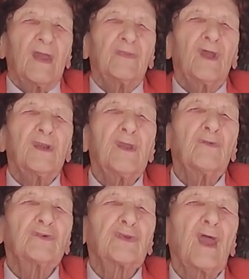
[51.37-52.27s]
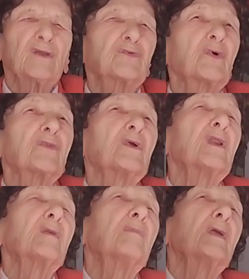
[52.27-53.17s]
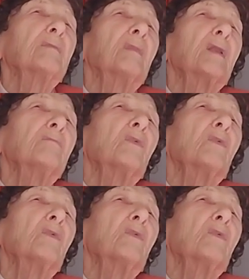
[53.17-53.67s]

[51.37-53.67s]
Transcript: and then he was asked, "Were there any big men